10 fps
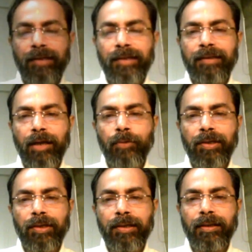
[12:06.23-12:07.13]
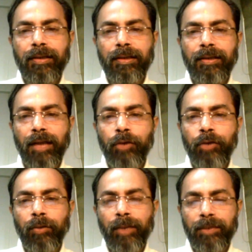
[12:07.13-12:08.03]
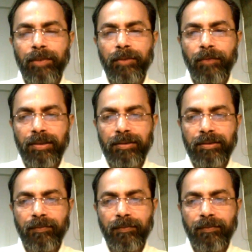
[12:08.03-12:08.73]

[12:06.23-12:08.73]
is accounted in annual management fees,